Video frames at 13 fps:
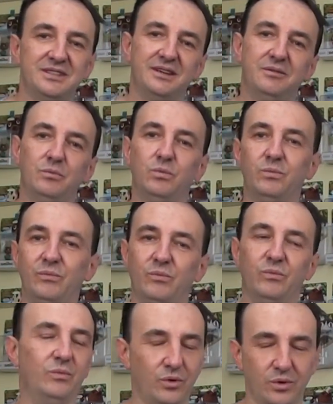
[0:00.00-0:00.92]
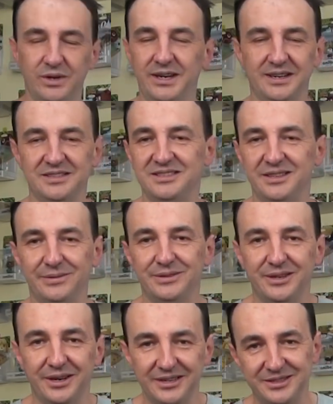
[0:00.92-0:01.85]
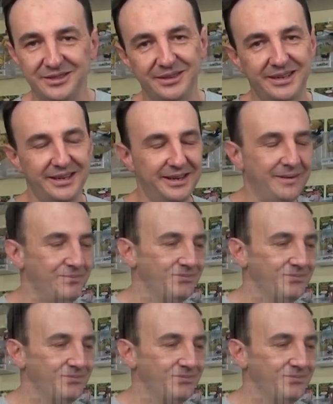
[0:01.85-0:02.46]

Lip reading: and all the other stuff that I do here.